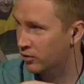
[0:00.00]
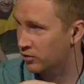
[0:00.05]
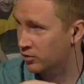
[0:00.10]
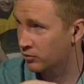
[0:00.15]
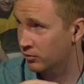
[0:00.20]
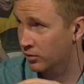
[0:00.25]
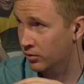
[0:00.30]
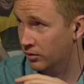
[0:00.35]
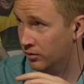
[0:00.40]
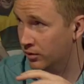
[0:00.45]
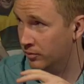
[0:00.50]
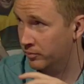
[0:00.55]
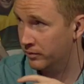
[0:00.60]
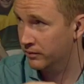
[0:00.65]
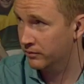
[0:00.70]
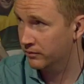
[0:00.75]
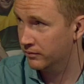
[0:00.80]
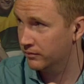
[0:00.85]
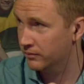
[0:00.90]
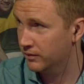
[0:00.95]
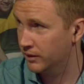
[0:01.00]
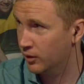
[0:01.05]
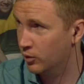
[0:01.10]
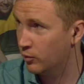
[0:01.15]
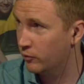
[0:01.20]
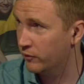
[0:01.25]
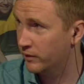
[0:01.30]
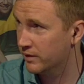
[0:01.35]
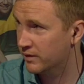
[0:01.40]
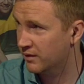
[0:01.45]
of the World Cup, and like, yeah.
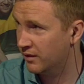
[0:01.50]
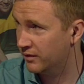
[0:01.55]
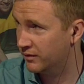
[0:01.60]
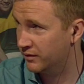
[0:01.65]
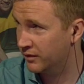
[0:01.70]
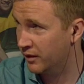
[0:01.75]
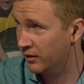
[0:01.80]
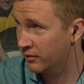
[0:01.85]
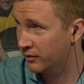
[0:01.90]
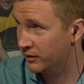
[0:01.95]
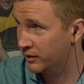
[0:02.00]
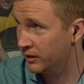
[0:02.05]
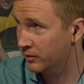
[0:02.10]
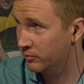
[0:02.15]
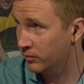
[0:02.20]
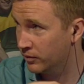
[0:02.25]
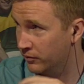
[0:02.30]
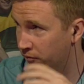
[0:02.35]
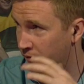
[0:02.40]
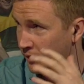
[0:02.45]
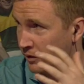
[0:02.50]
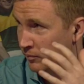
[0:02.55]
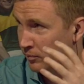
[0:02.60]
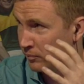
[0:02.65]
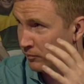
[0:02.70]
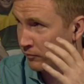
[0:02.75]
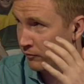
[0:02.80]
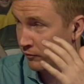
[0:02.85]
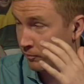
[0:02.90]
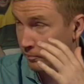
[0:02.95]
hopefully it's not the Ireland team. But if any
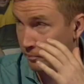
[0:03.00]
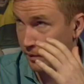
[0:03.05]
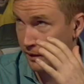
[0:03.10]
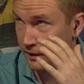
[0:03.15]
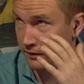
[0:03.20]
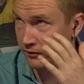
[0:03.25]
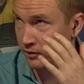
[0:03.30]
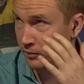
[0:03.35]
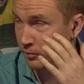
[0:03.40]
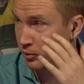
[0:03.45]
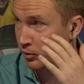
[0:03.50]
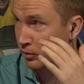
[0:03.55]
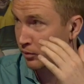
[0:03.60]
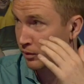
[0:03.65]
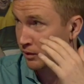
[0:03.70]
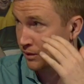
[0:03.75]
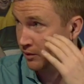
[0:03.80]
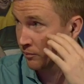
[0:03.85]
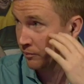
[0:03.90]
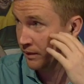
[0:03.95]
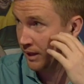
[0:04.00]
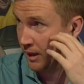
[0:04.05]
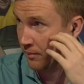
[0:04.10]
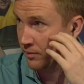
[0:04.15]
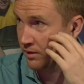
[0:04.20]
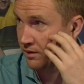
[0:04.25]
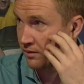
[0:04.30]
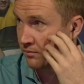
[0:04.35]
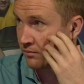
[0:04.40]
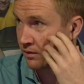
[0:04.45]
poll or something
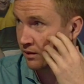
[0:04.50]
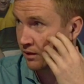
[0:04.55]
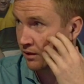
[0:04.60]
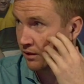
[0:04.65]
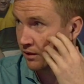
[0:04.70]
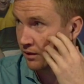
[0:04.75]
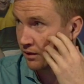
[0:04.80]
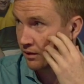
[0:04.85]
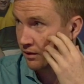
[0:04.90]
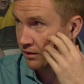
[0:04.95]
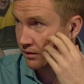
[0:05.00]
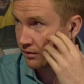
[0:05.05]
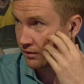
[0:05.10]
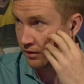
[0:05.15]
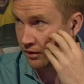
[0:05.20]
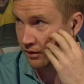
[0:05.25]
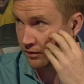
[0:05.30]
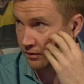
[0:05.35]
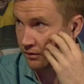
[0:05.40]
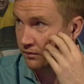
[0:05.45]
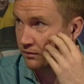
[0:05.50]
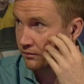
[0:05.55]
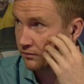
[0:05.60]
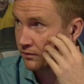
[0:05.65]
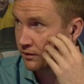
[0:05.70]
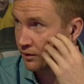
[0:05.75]
happens to him, like you